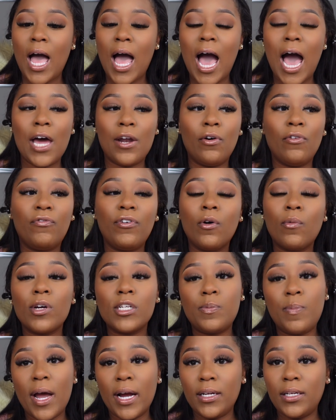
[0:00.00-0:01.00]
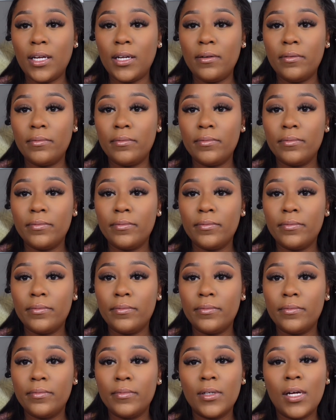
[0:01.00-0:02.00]
I don't feel respected.
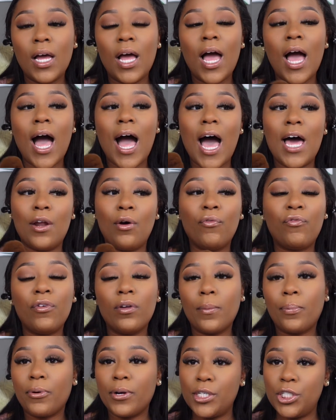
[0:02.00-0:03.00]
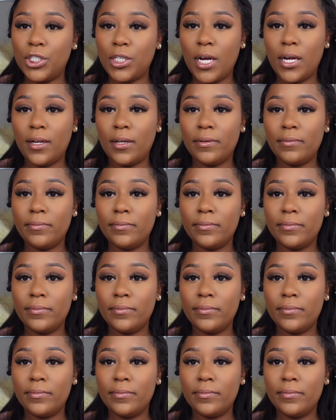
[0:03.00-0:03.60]
I don't feel appreciated.